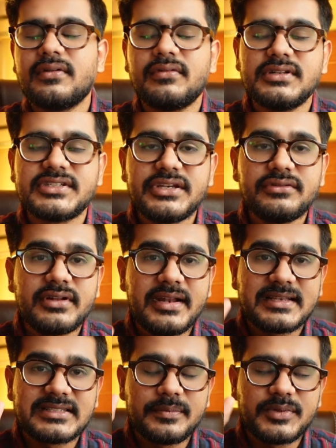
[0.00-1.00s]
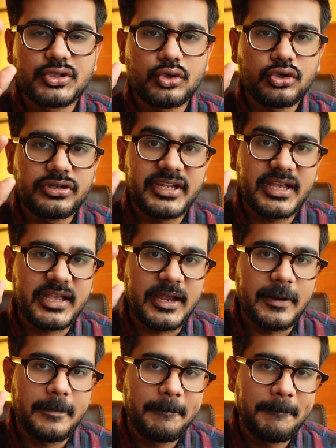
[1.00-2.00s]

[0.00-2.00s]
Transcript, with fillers: We'll see you in the next episode. Take care.